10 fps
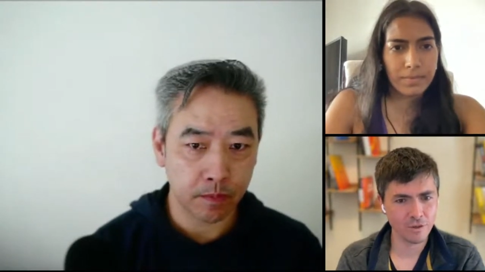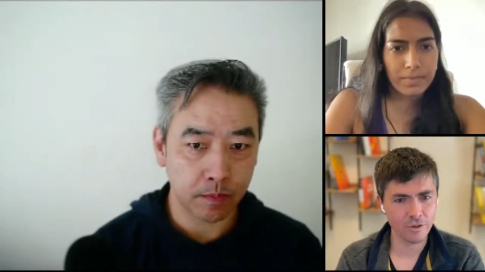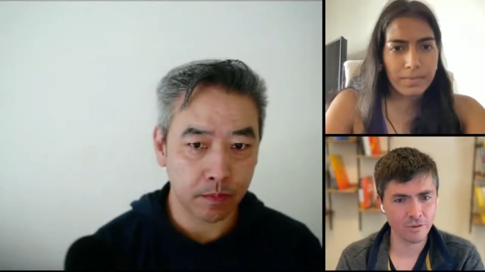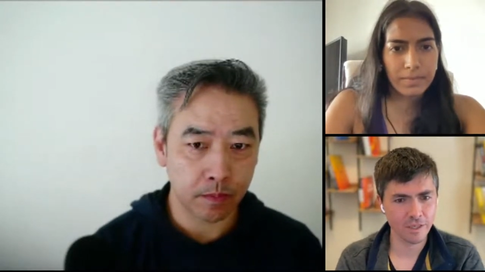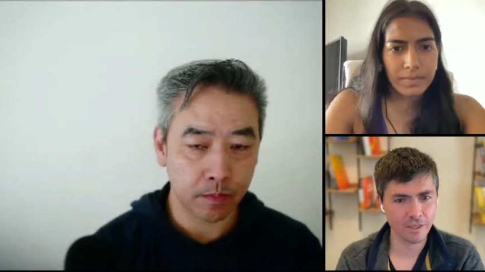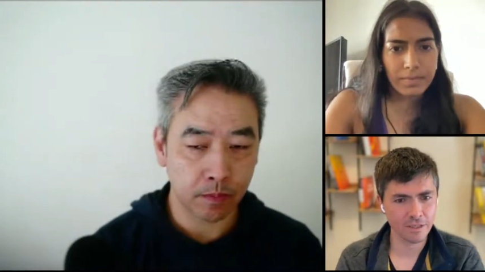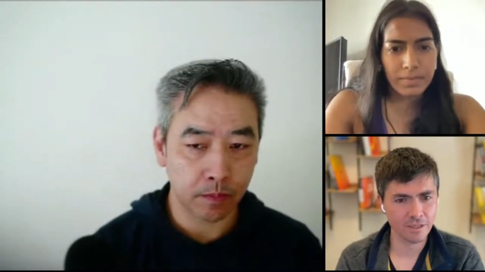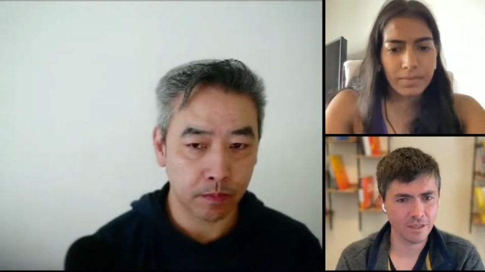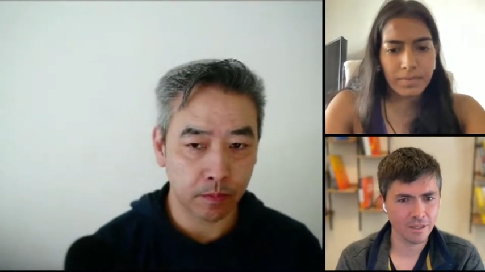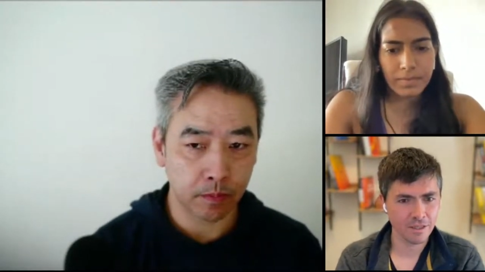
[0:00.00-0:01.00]
Speaker 1: do you think
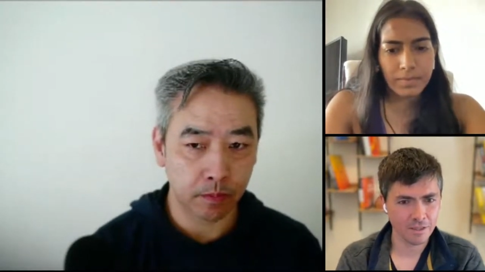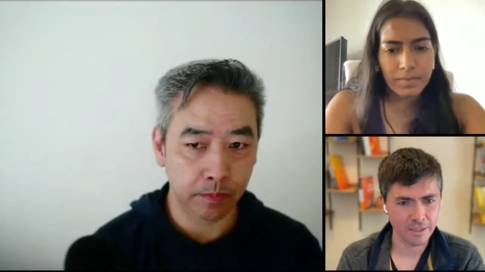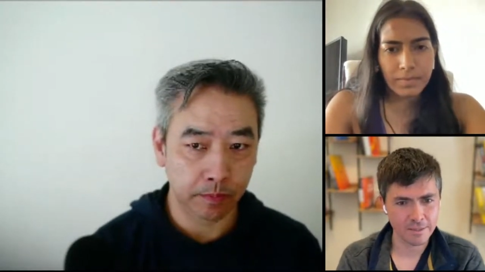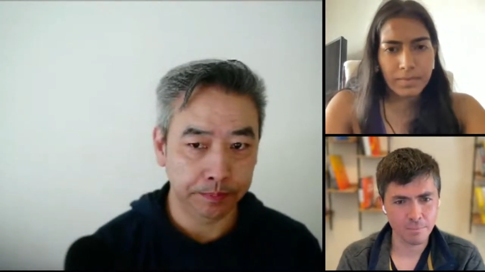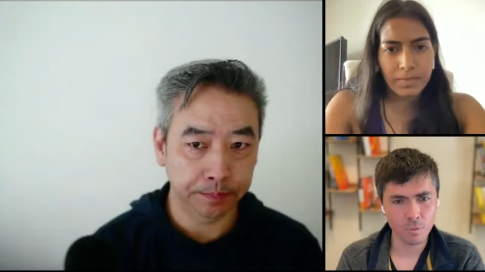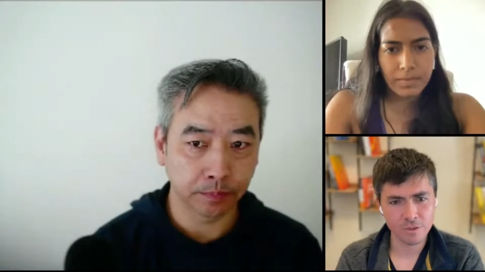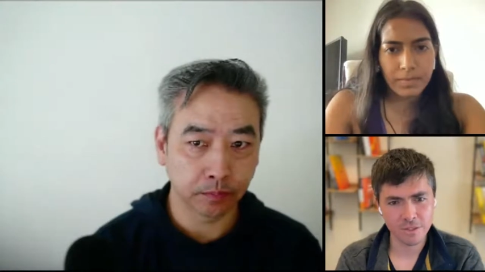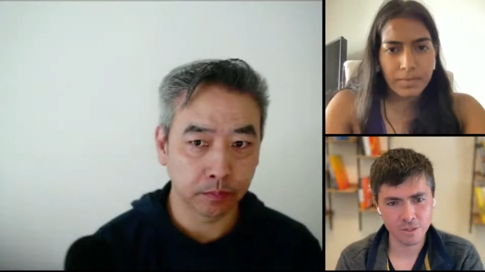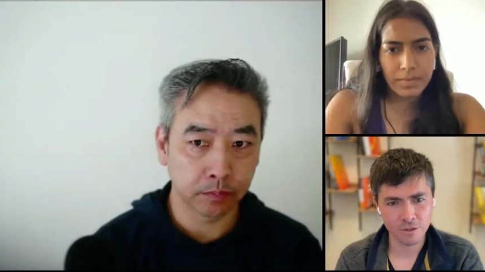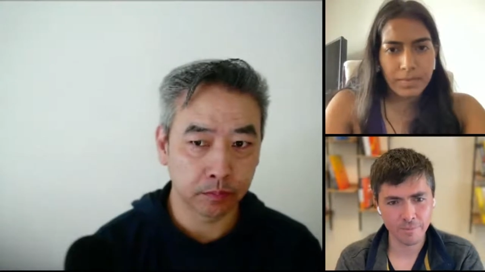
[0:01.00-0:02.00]
it's
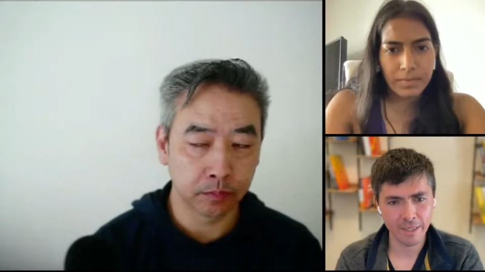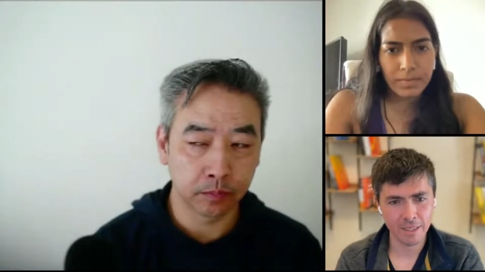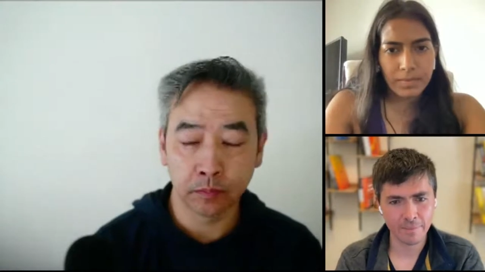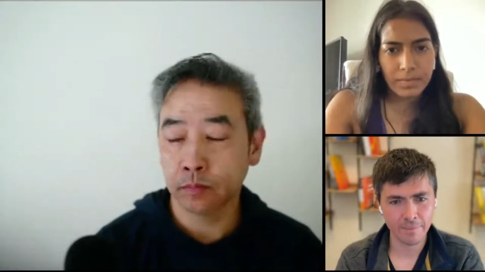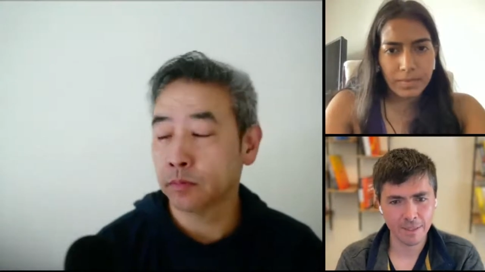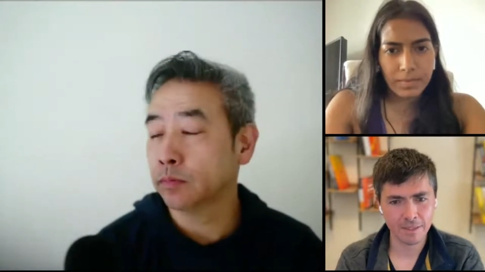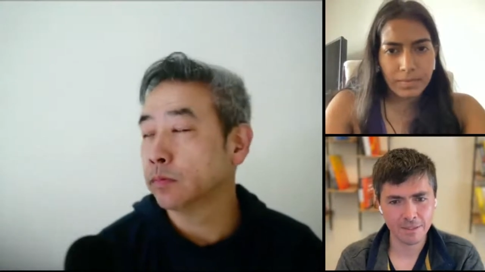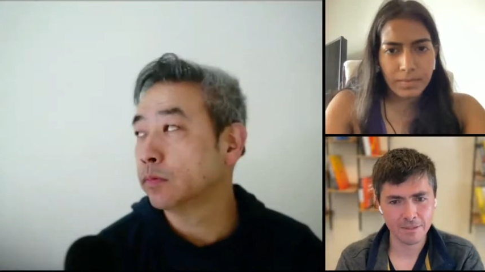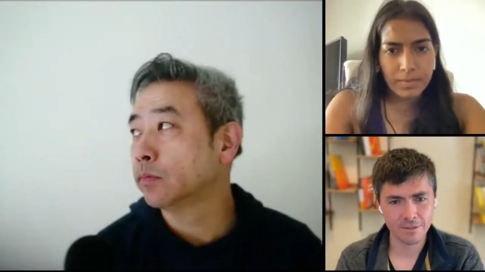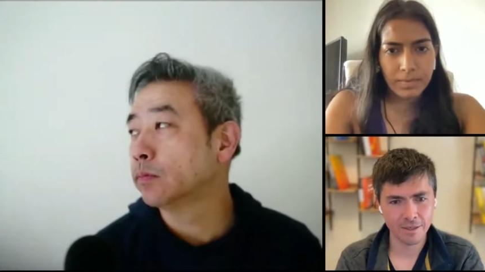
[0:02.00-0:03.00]
mostly domain
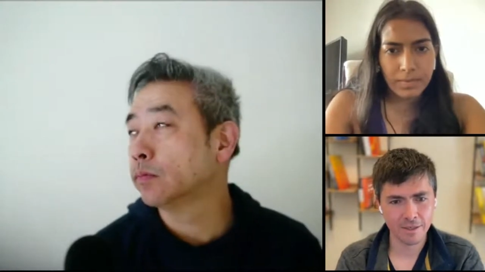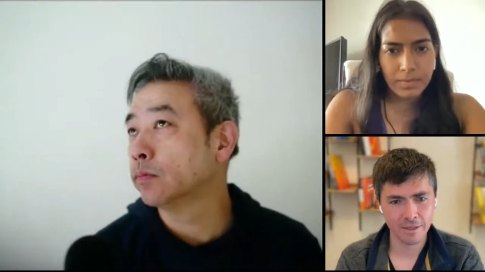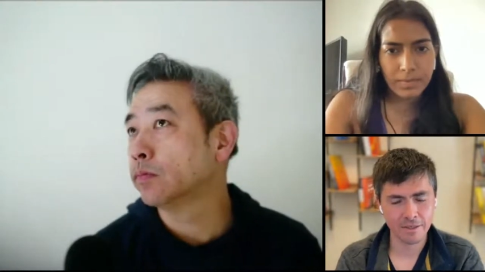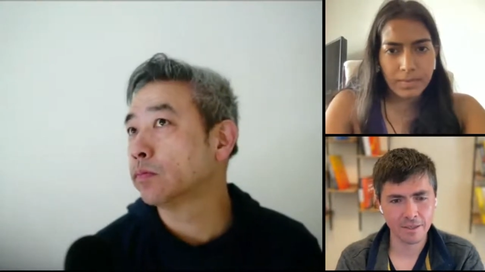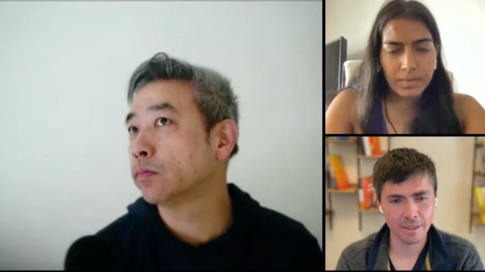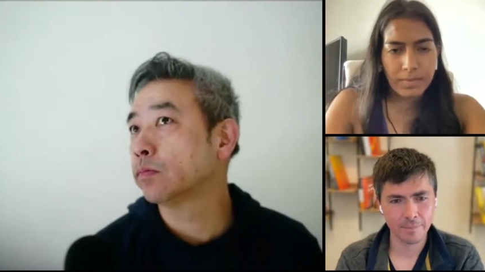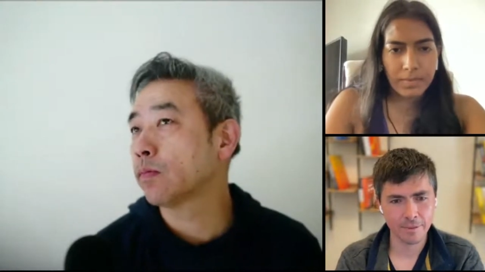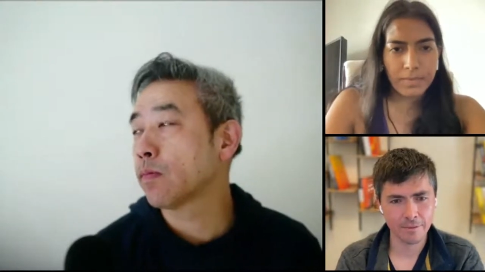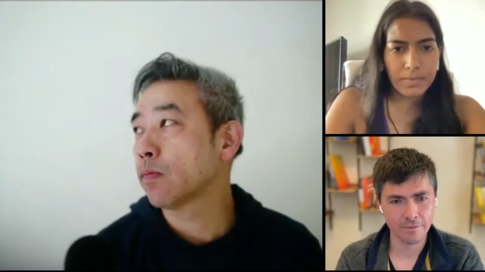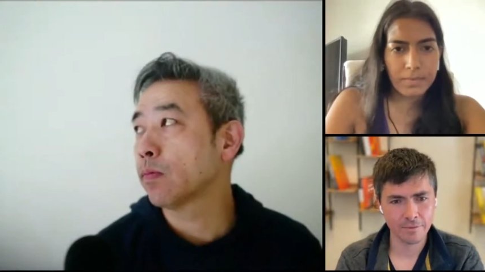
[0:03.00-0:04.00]
independent, or how do you think about
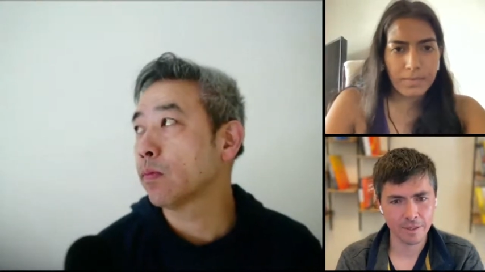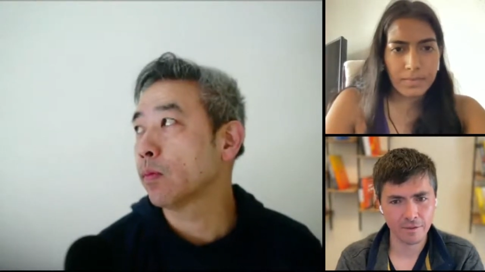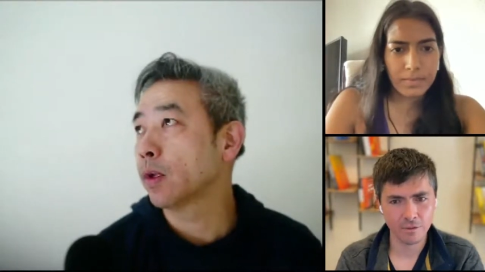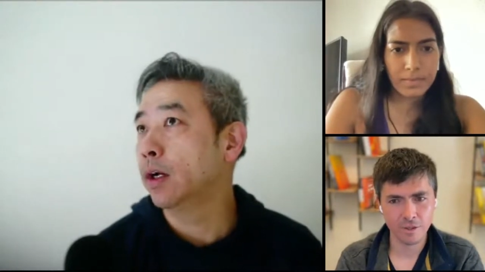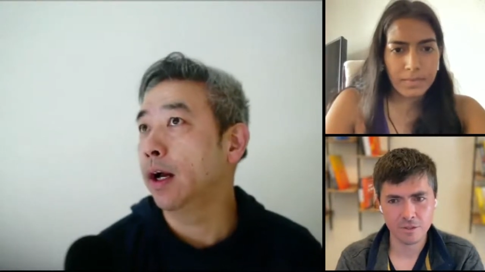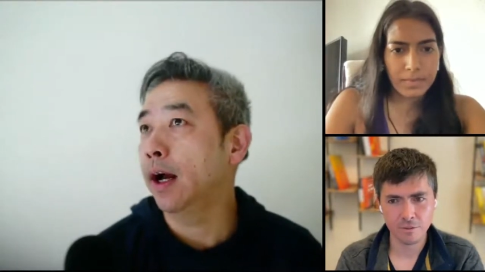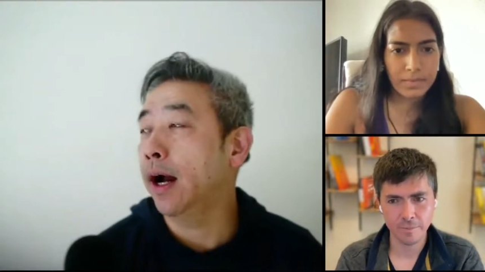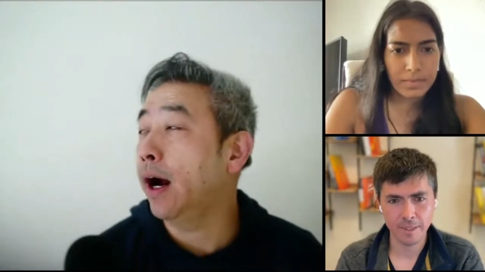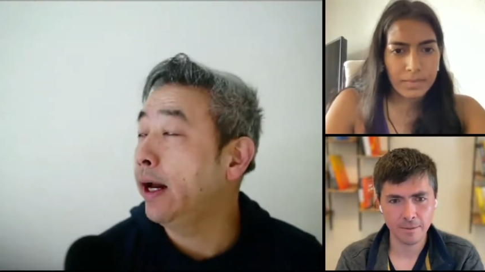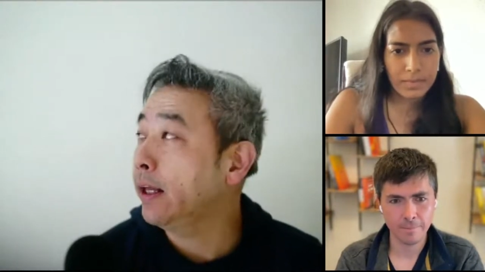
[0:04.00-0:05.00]
it, kind of cross
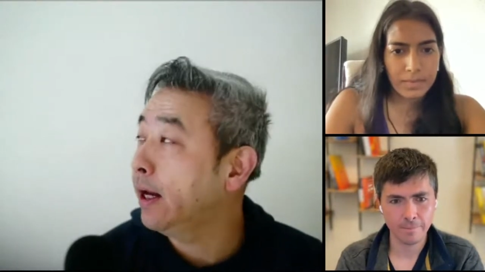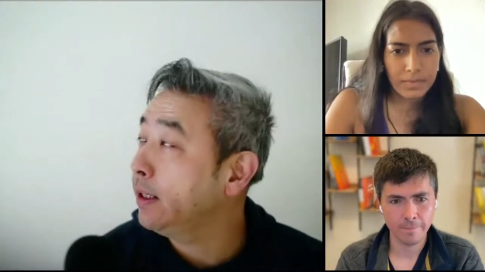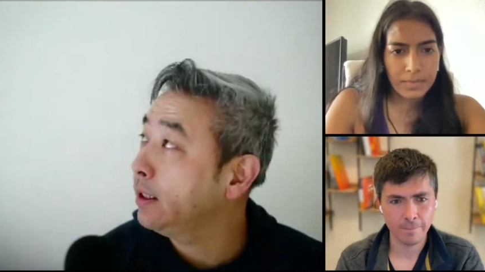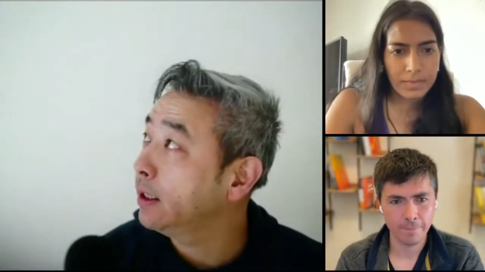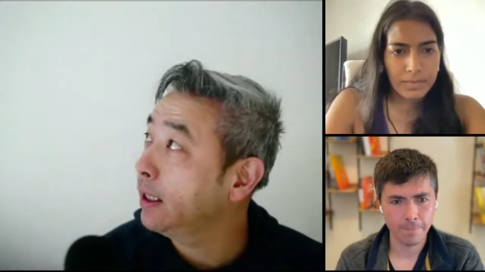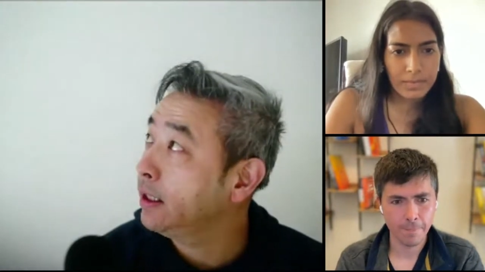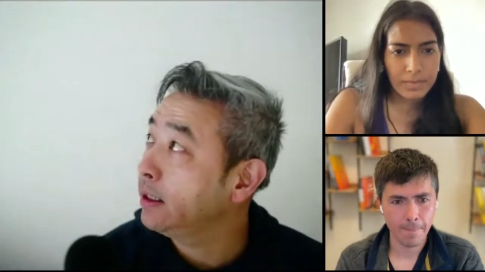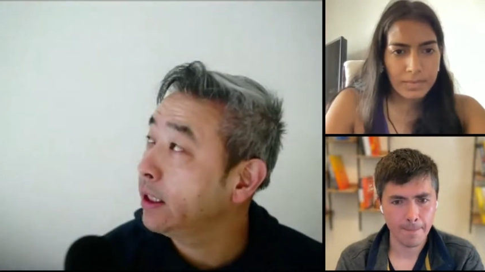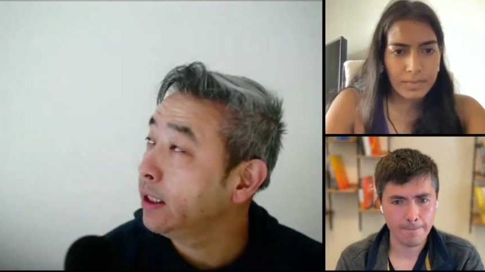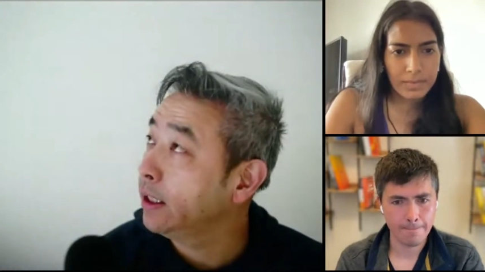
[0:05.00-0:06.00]
domain?
Speaker 2: I, I think I
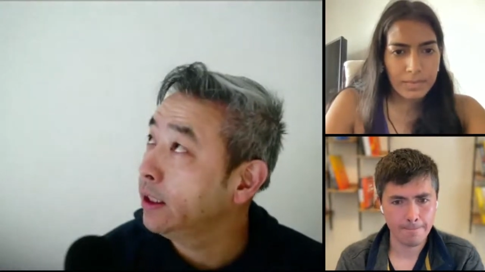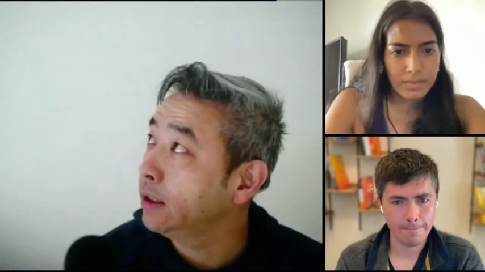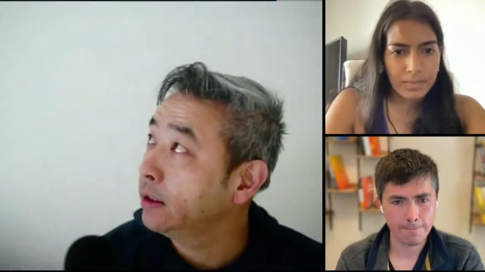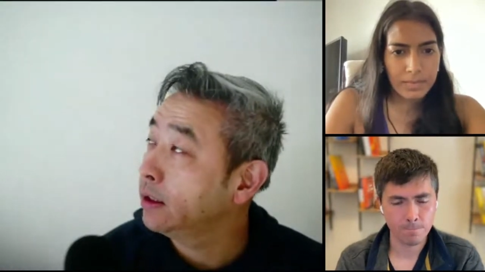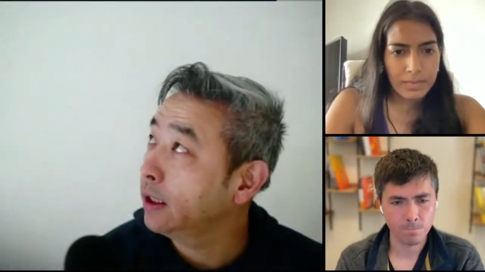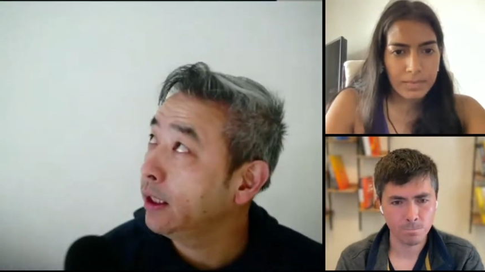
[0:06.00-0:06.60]
think that it is. I